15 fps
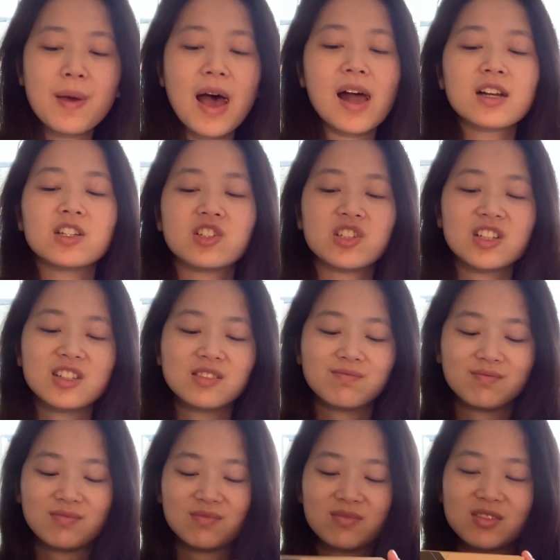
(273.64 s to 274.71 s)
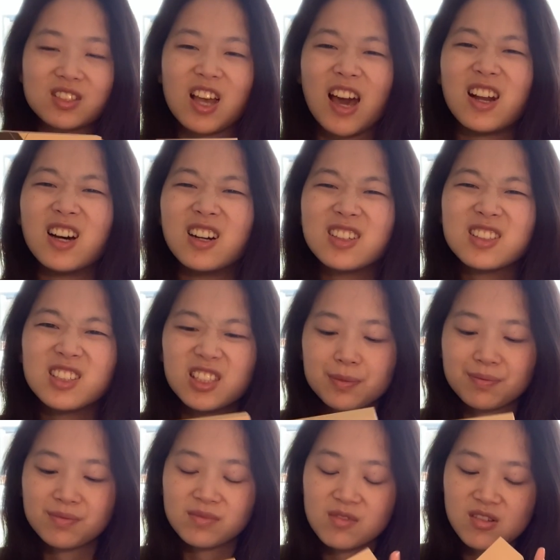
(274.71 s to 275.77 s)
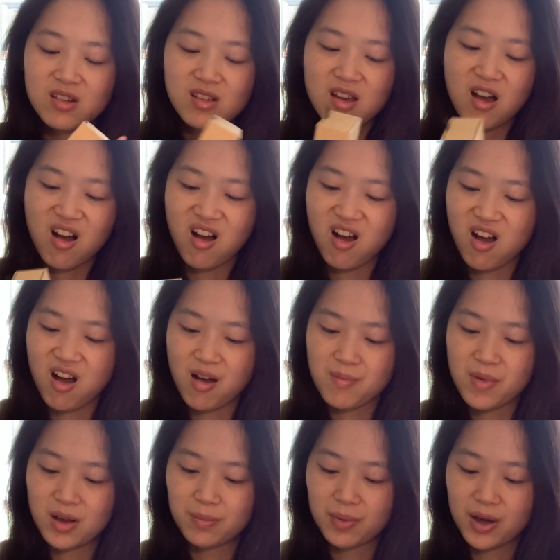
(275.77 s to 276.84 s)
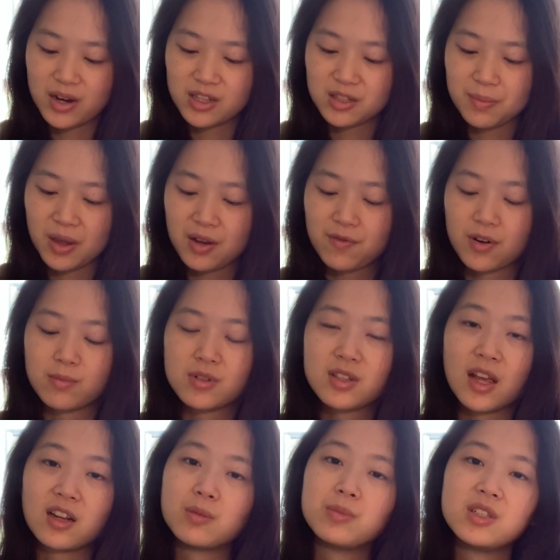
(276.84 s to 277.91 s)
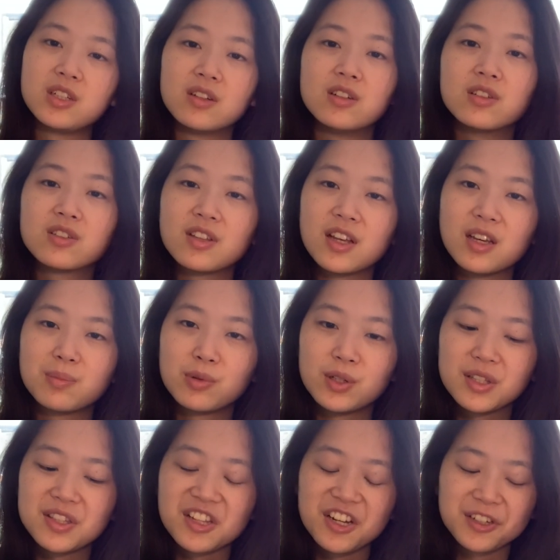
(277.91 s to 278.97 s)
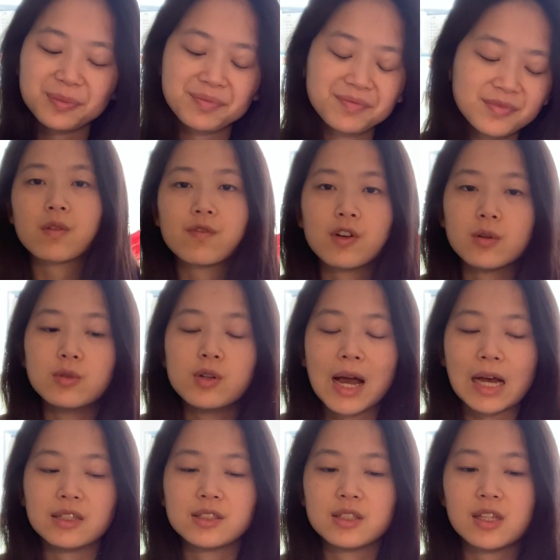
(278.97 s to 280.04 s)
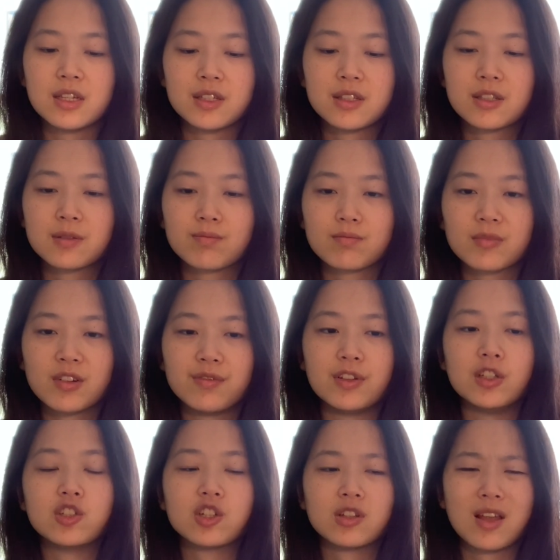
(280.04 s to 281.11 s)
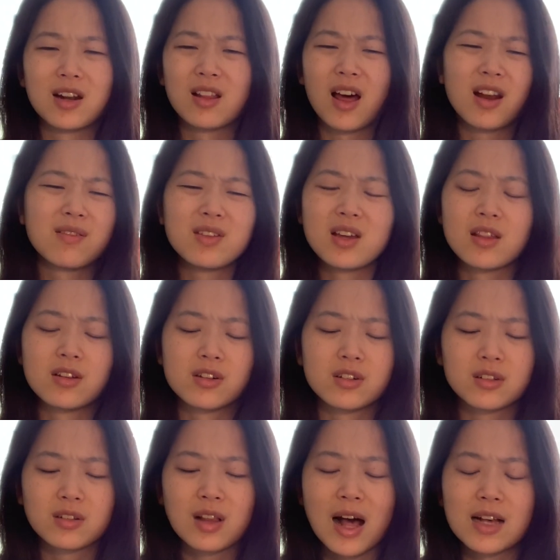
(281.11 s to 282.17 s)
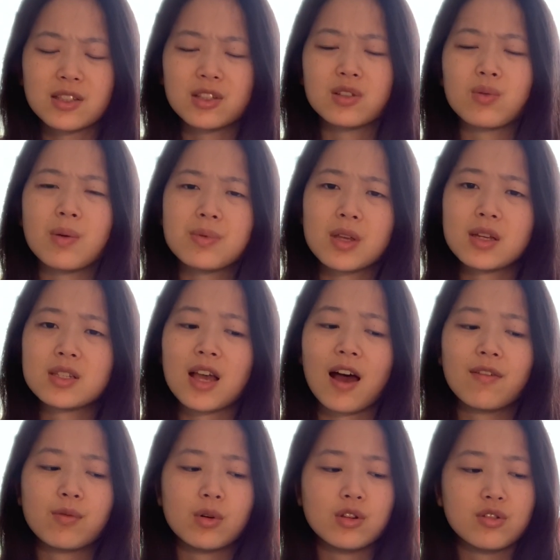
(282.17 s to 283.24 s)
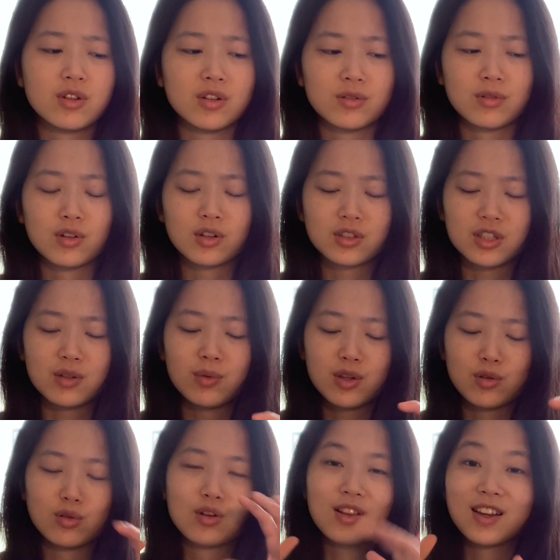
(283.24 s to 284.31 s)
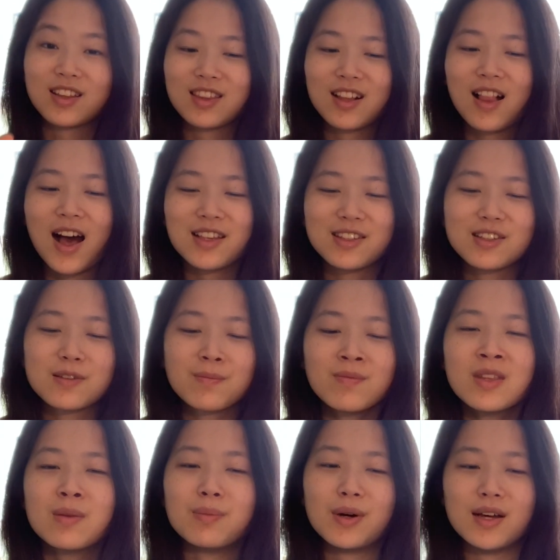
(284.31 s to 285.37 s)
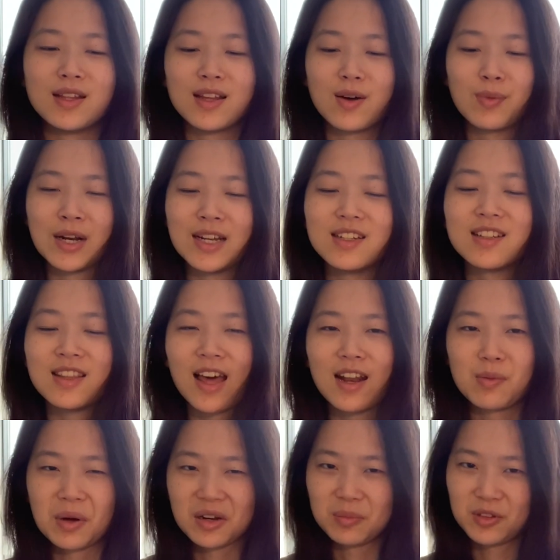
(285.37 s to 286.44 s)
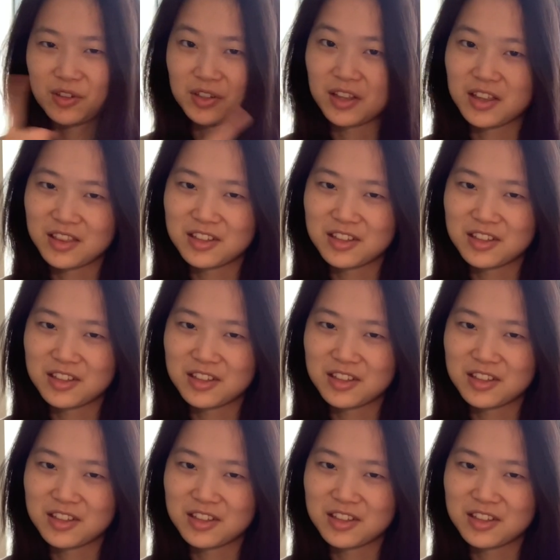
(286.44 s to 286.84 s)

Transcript: Packaging, it's kind of ugly, but it's made from recycled materials, so they get points there. Firmoo has this feature that a lot of the other glasses websites have where you can look, see what you look like in the glasses, but when I did that it wound up looking like